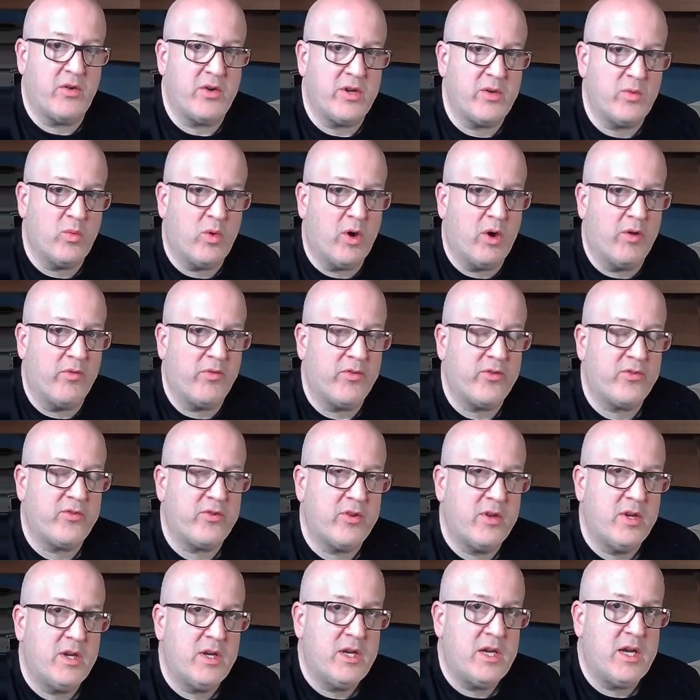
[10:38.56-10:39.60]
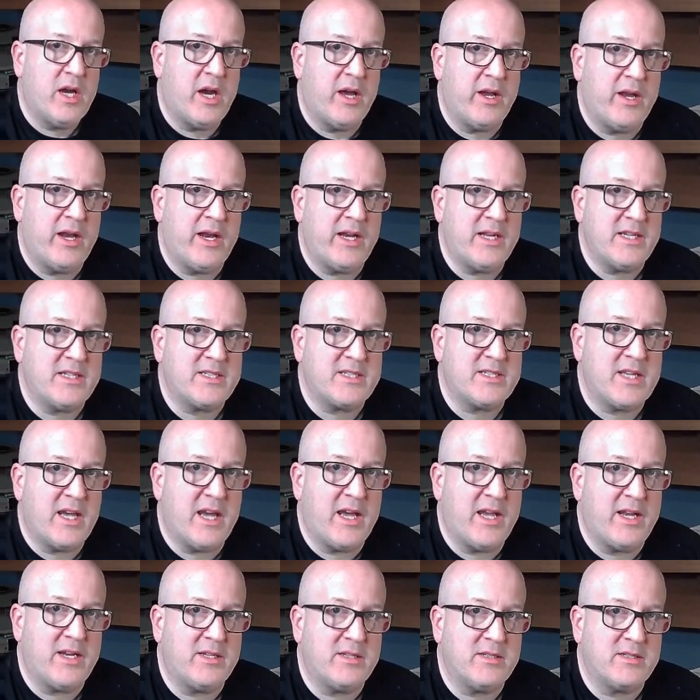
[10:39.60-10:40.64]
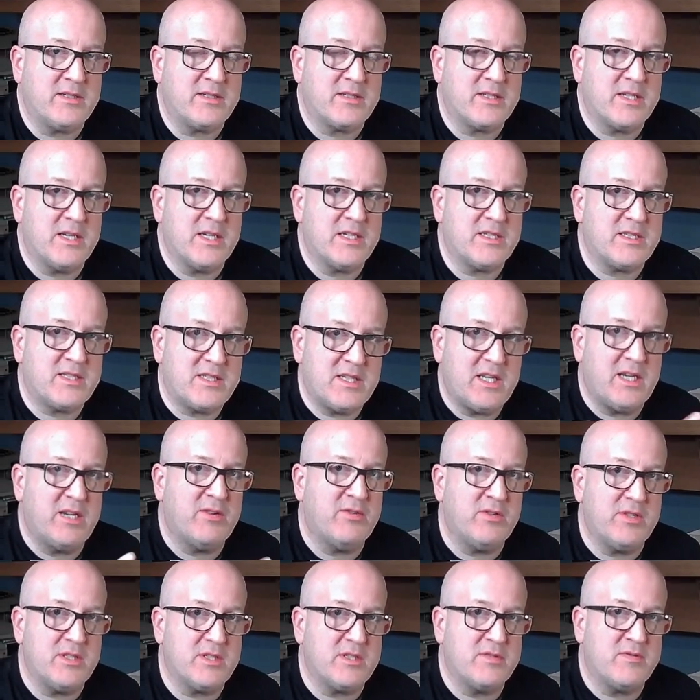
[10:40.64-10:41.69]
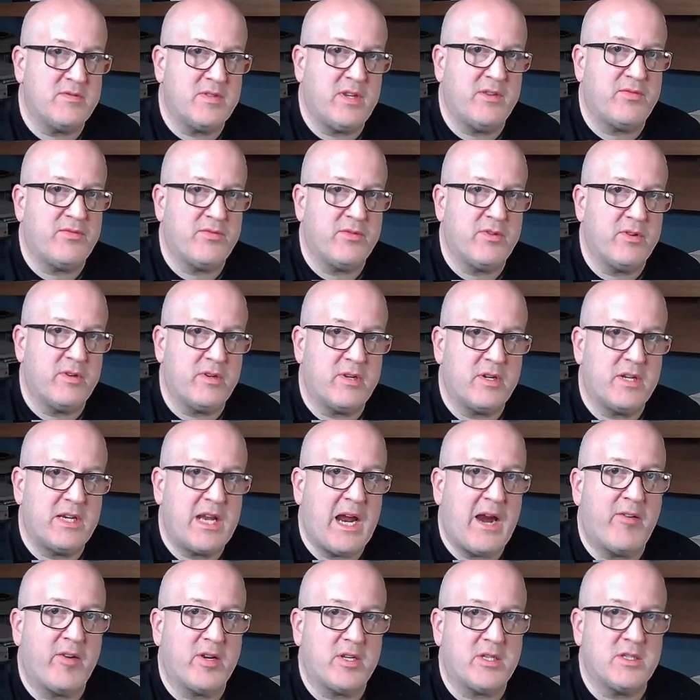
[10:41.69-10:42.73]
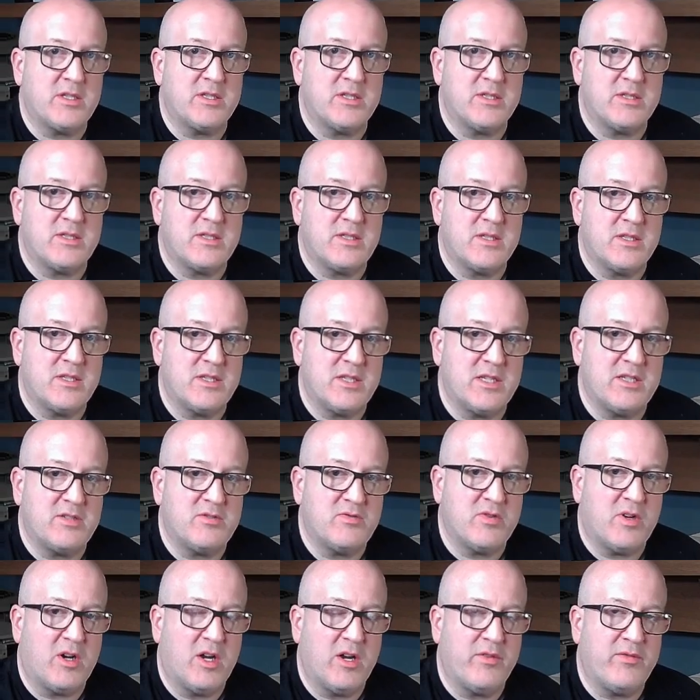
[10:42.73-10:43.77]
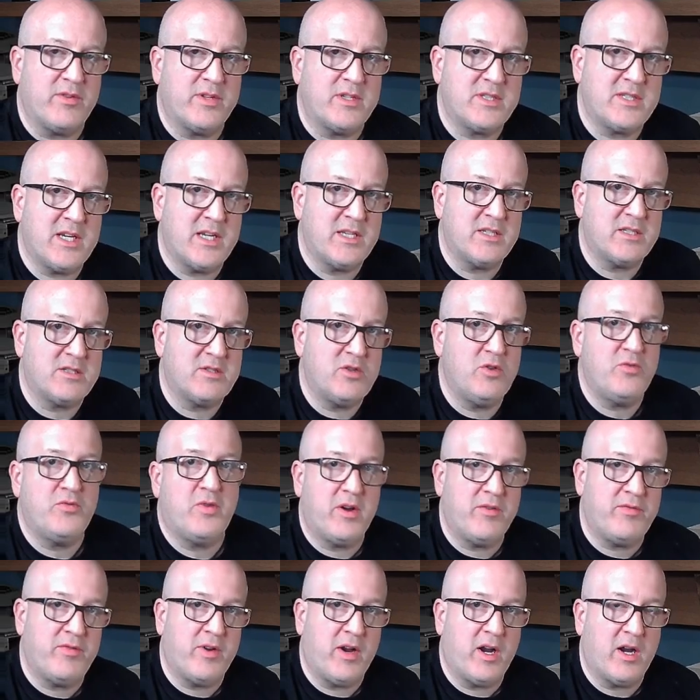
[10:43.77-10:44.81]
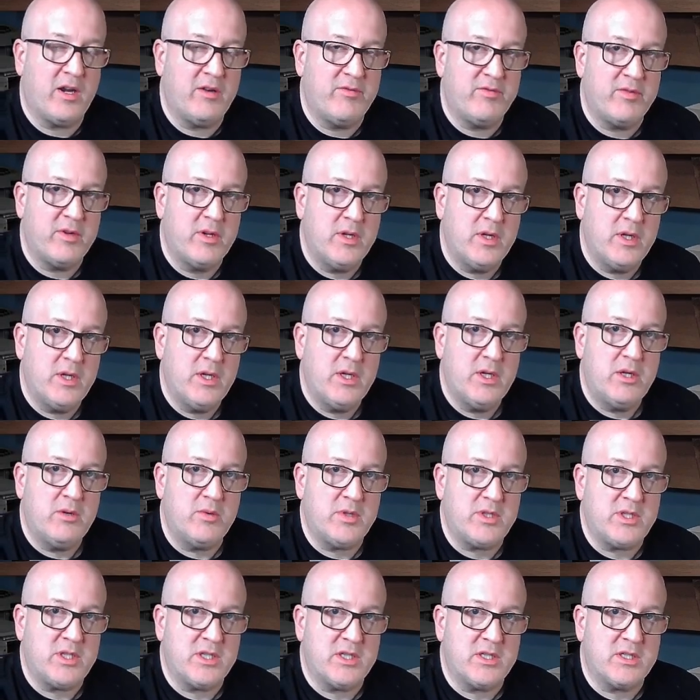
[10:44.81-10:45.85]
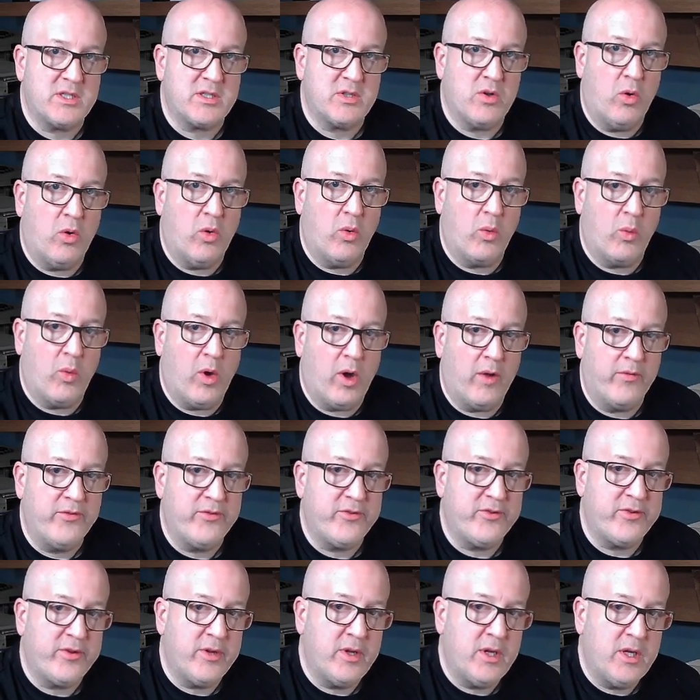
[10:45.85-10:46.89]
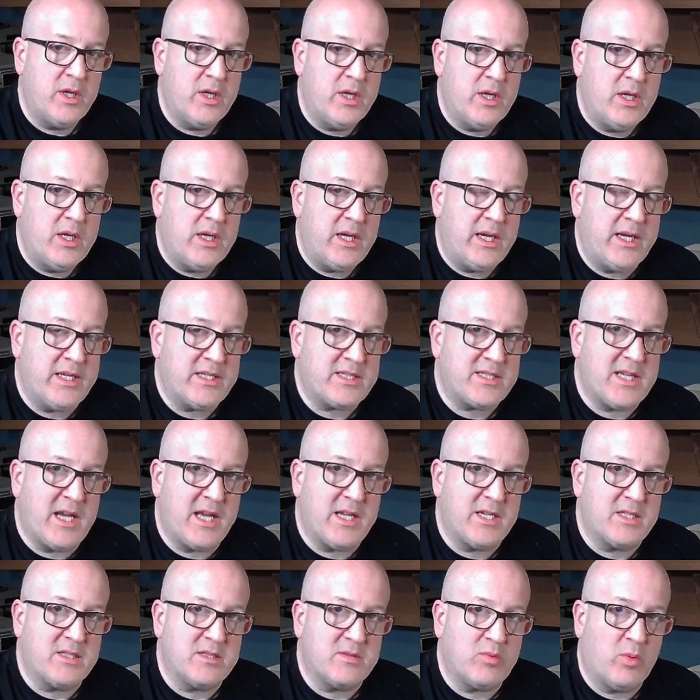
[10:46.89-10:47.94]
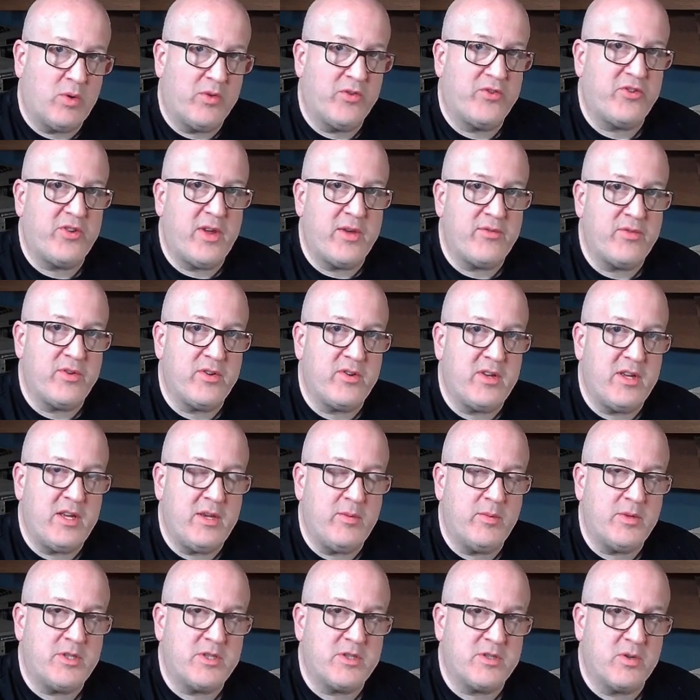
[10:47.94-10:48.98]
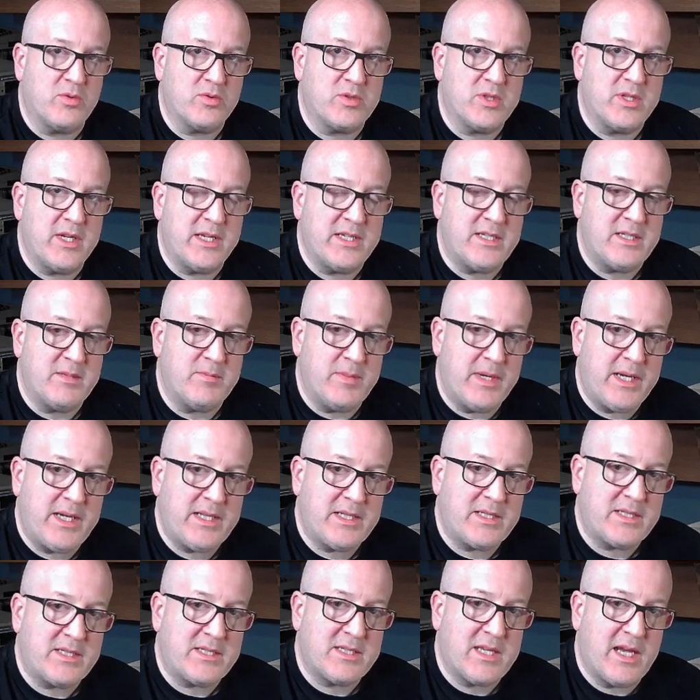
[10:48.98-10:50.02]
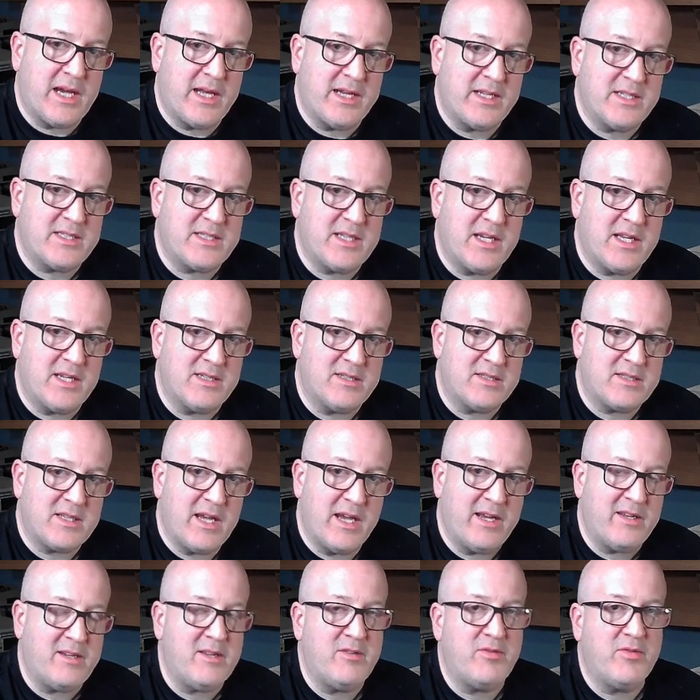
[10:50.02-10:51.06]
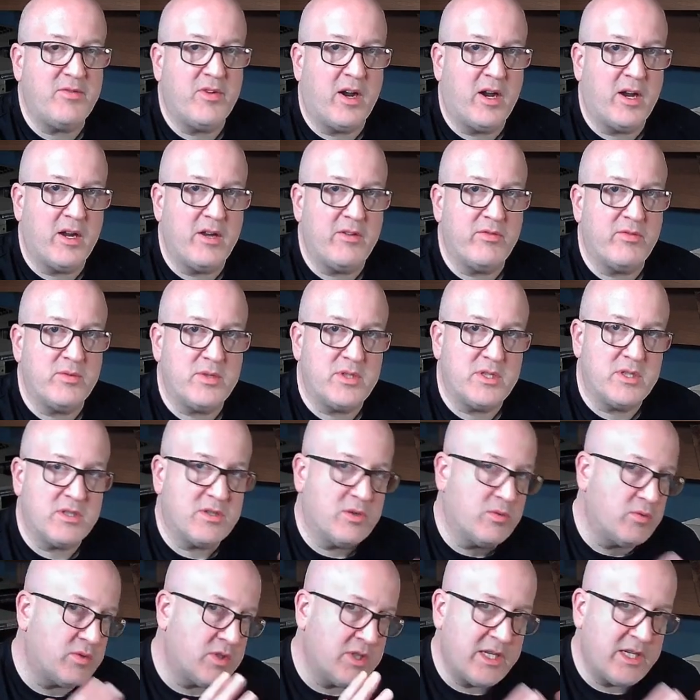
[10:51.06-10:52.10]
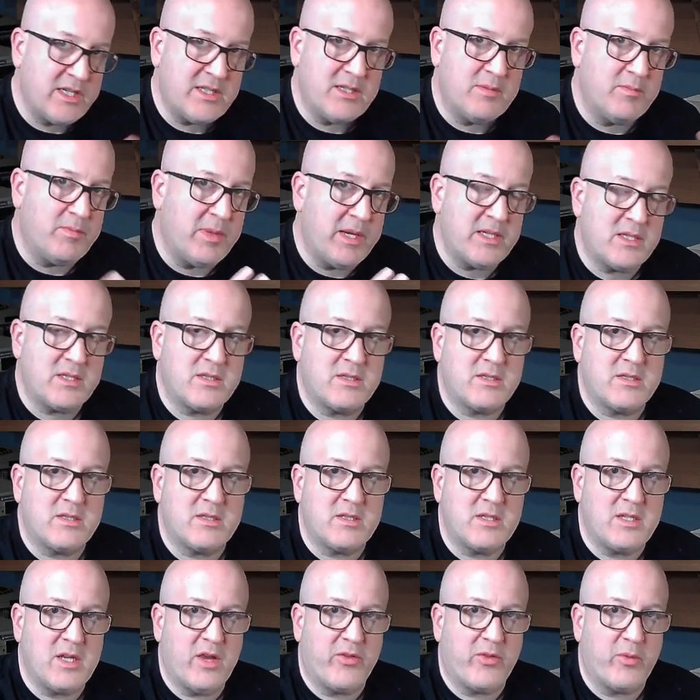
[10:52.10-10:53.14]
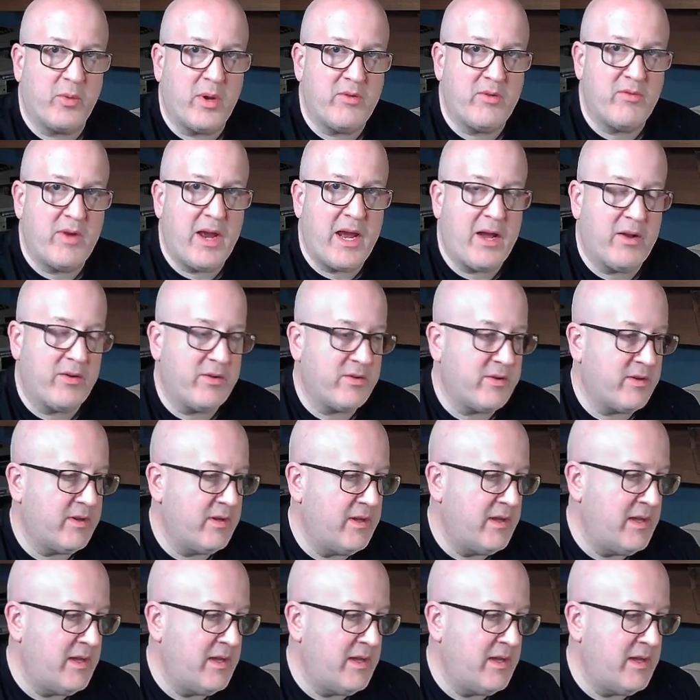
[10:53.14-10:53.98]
only once. And then it sends a series of different characters to the disk drive. It sends 255, which is all ones. It sends 170, which is alternating bits. And it sends 85, which is alternating bits the other way around.